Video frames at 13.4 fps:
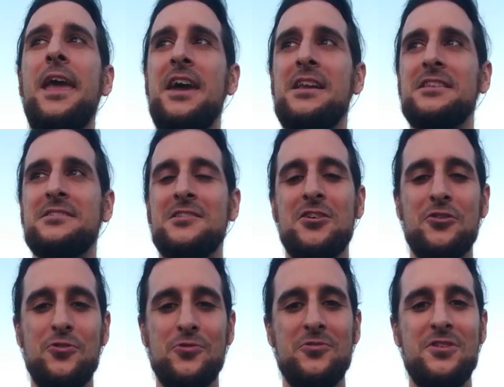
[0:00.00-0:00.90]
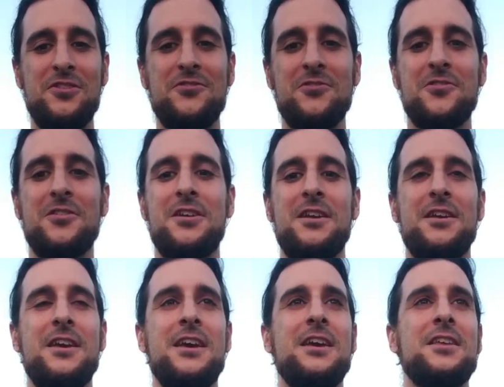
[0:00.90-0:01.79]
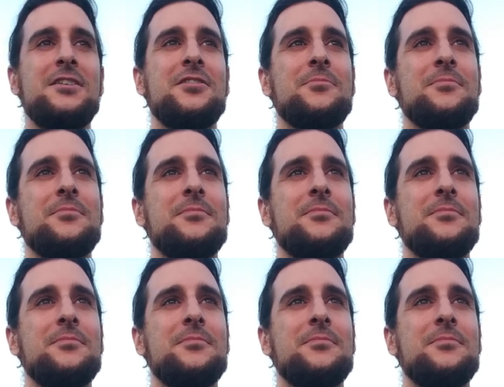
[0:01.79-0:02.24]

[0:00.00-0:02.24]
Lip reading: and it's not cold either, and it